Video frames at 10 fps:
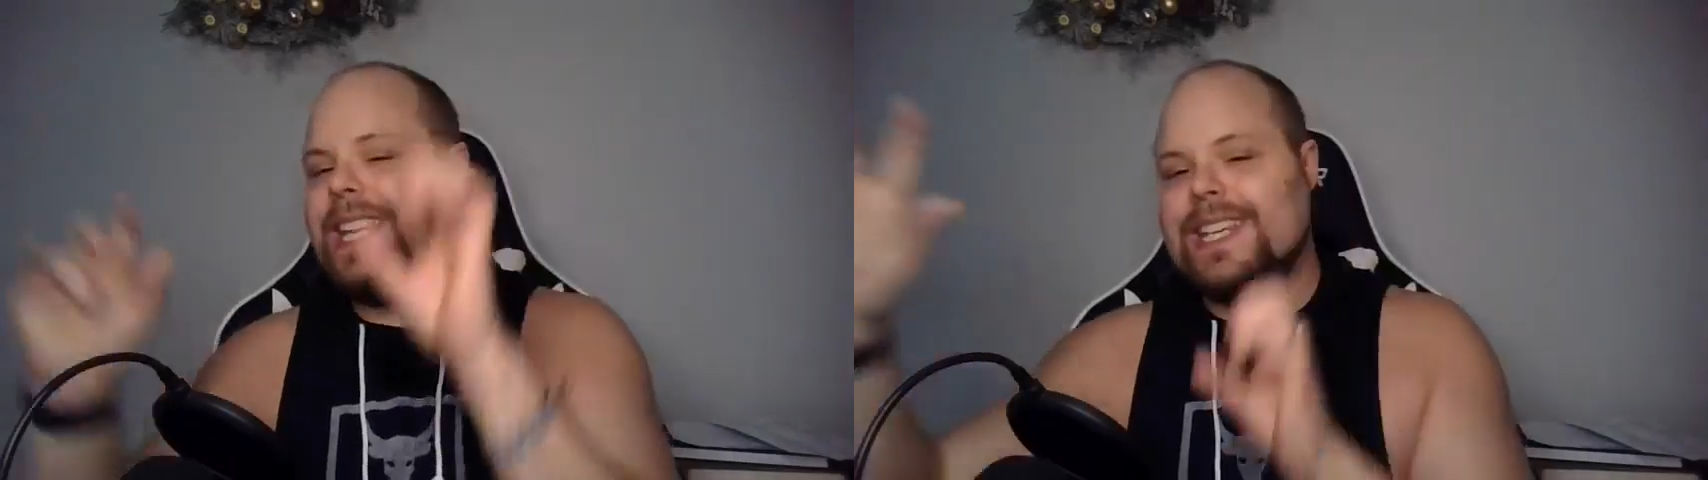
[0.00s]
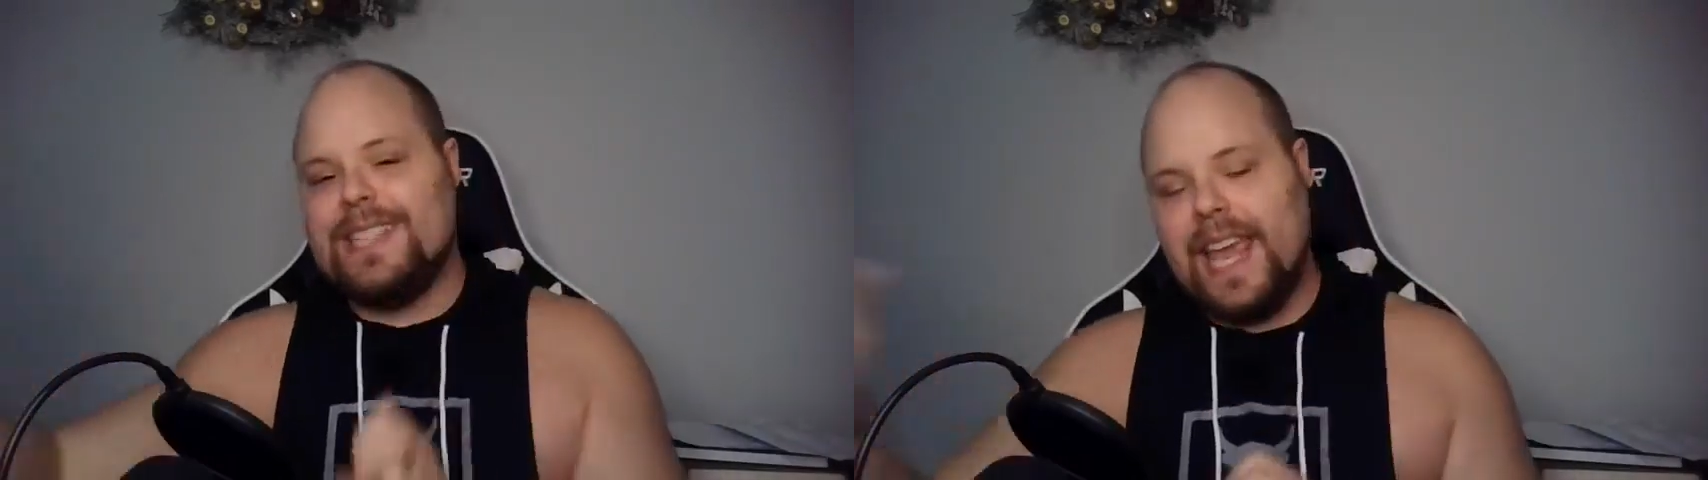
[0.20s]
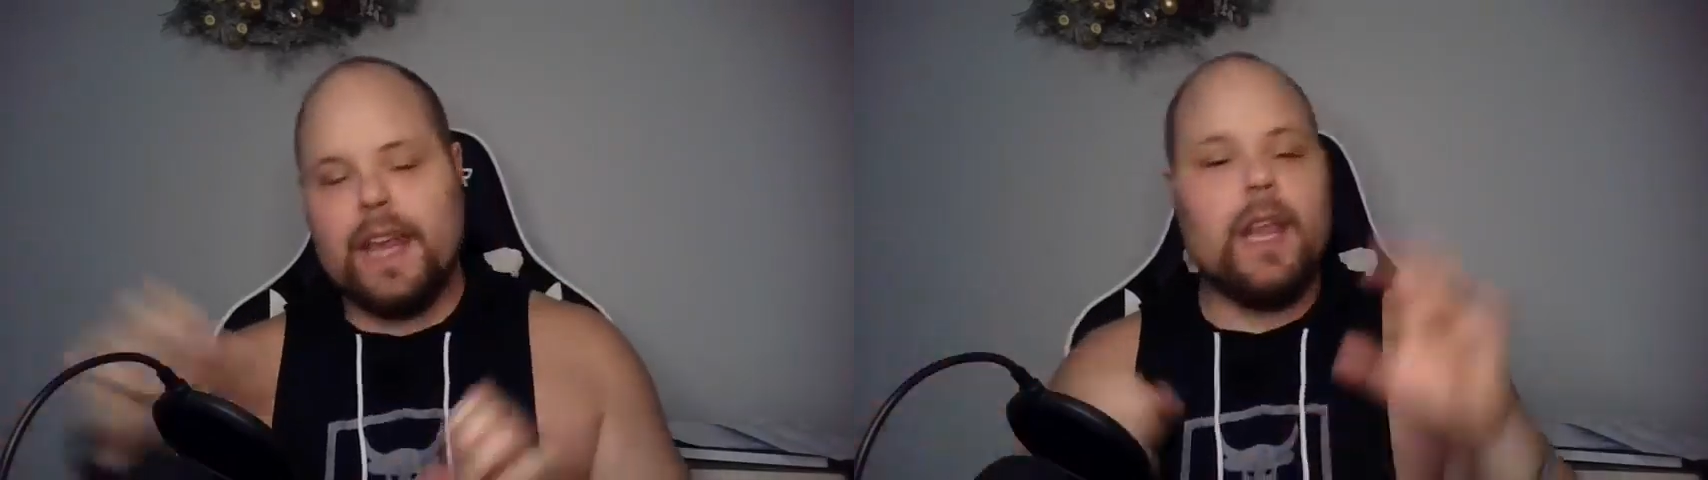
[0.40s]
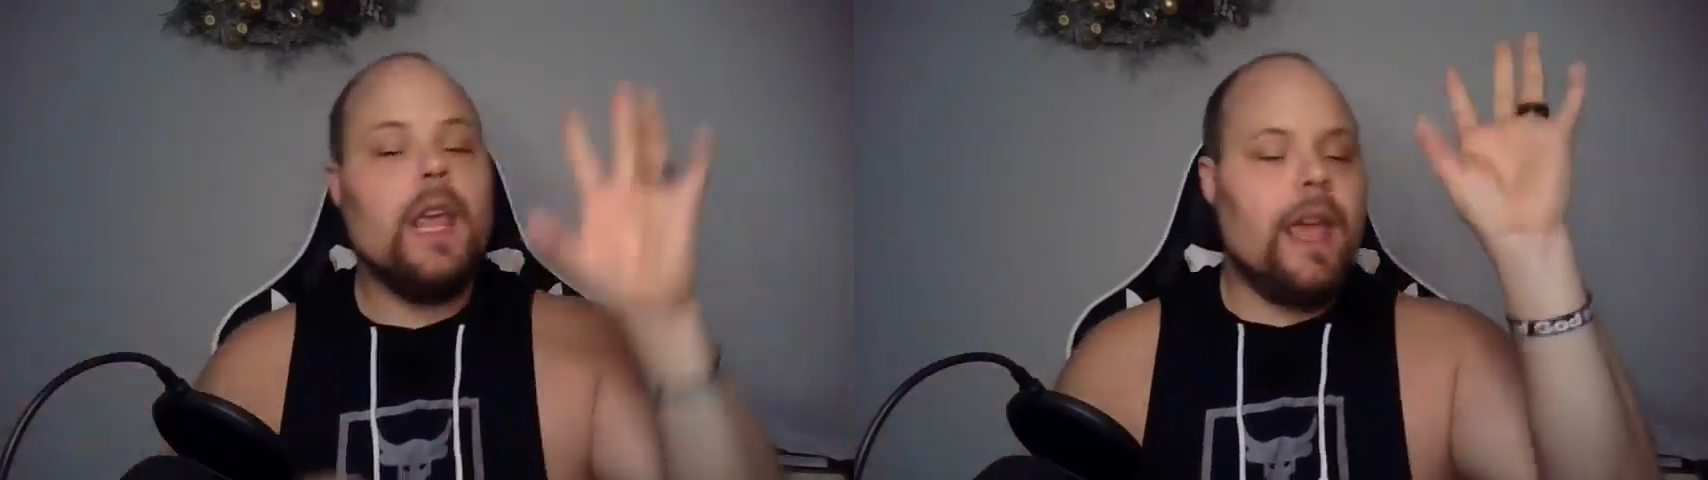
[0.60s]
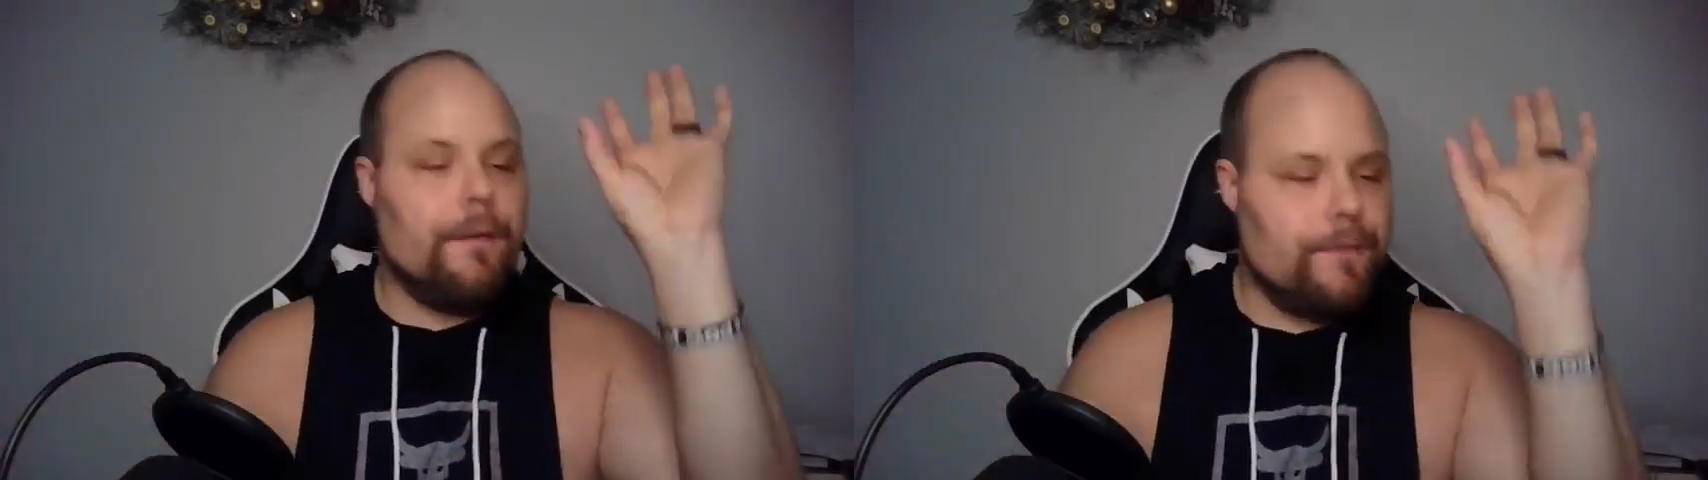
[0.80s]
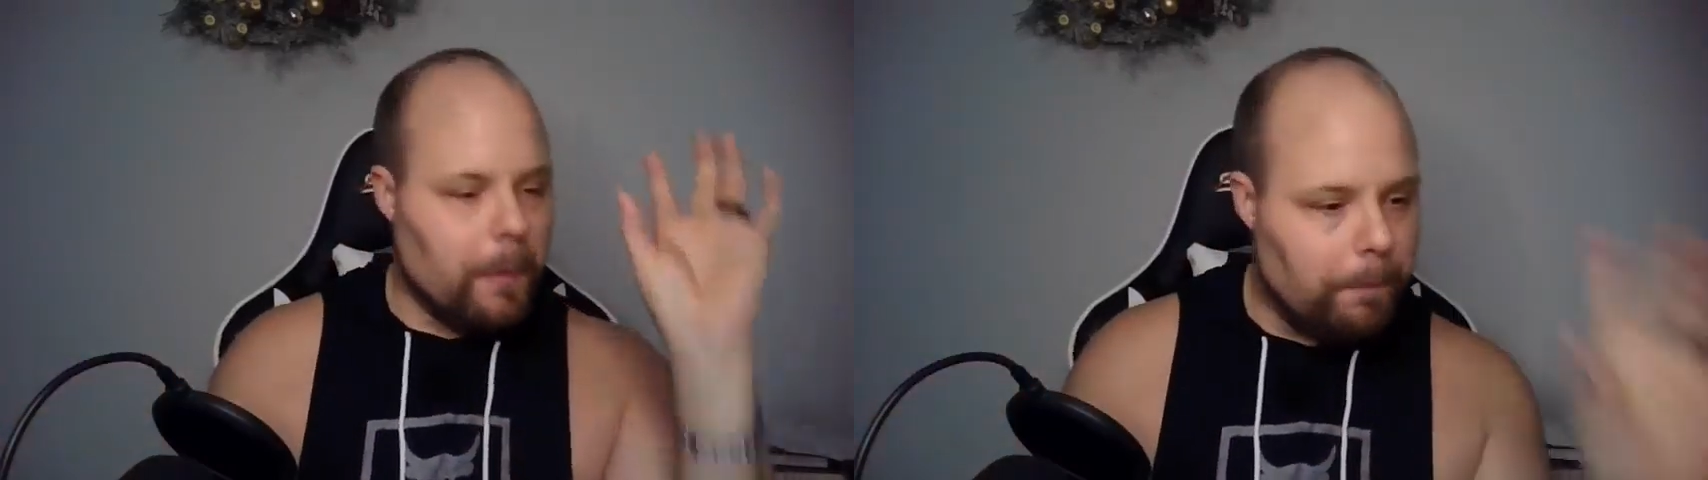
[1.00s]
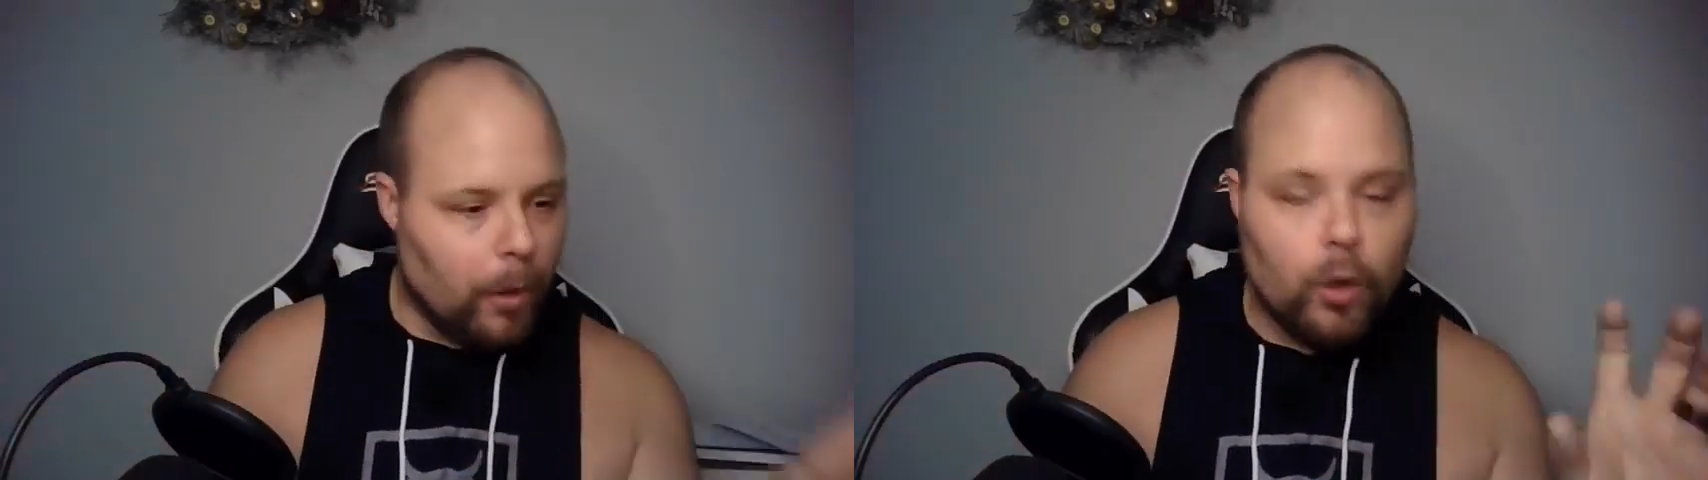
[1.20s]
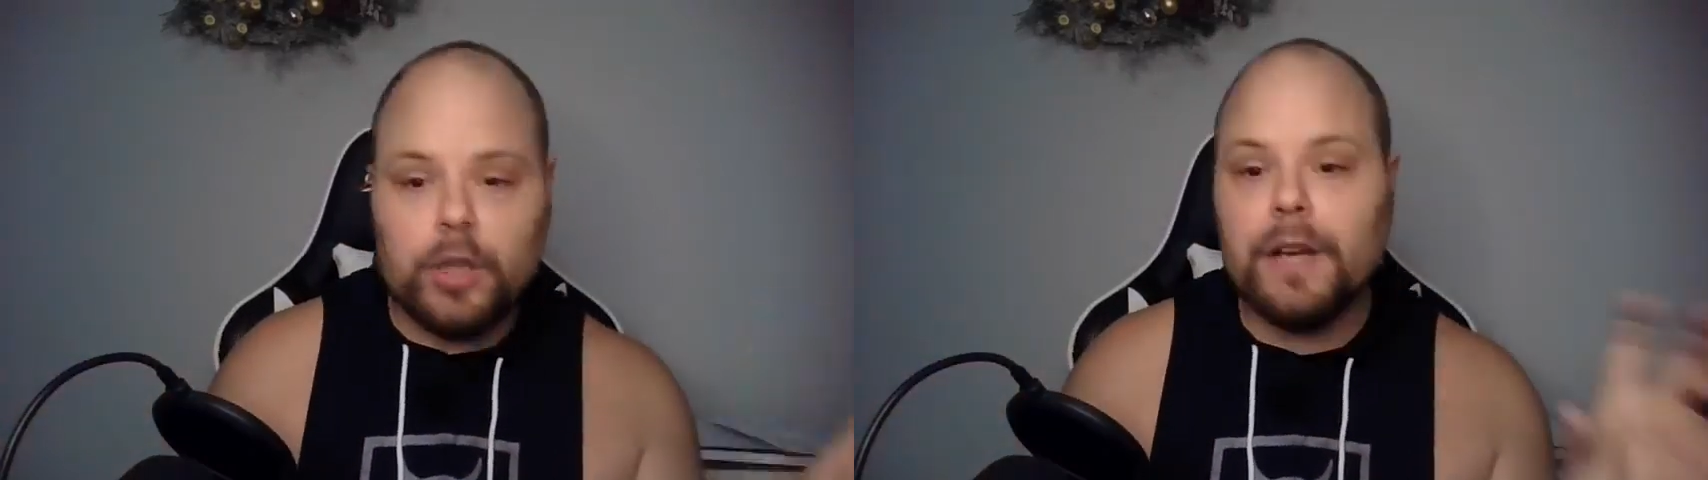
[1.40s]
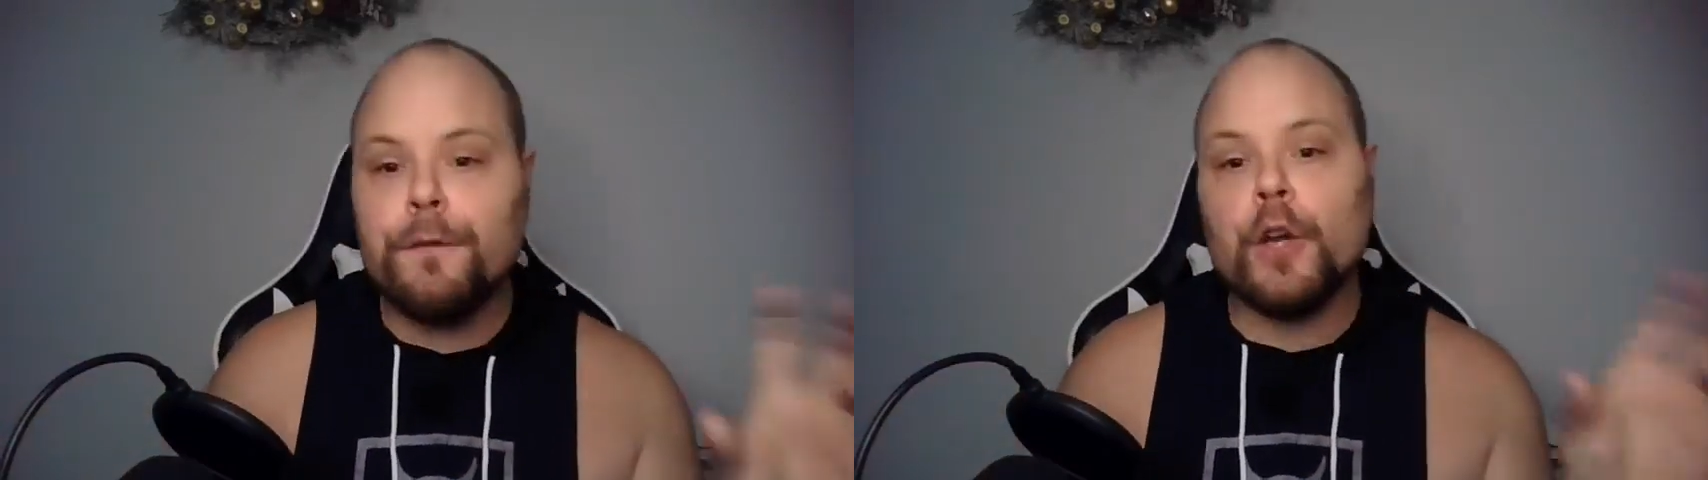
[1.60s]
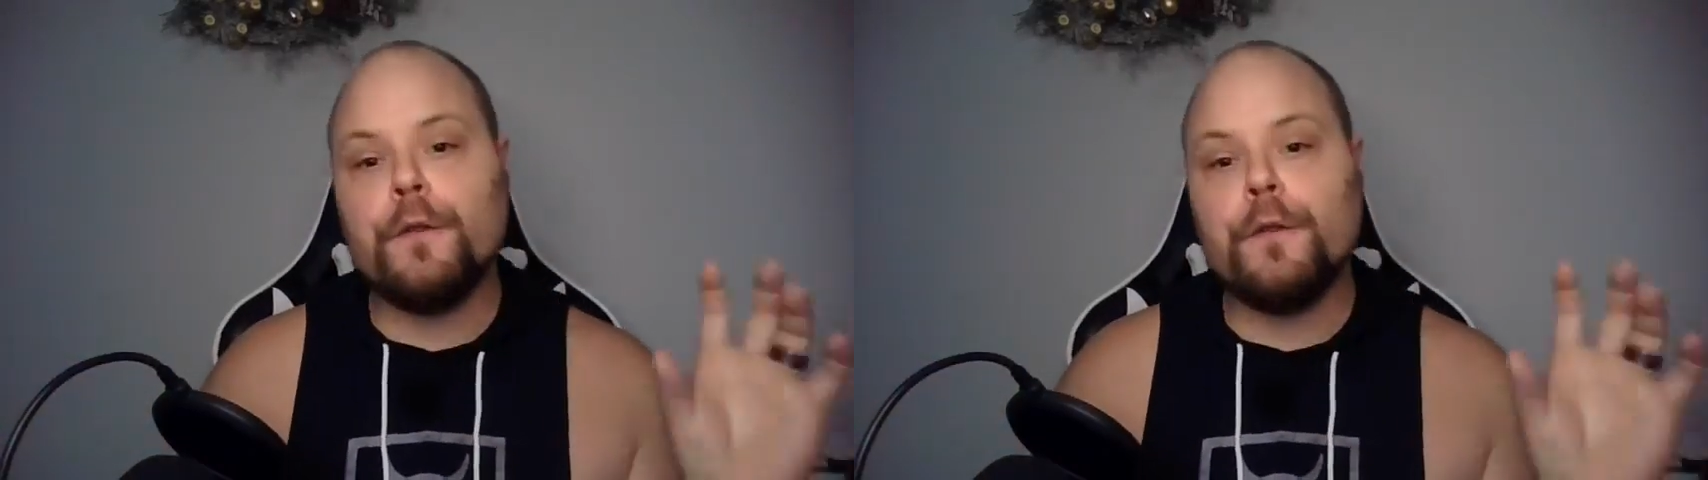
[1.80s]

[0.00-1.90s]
90-10, if the bulk of your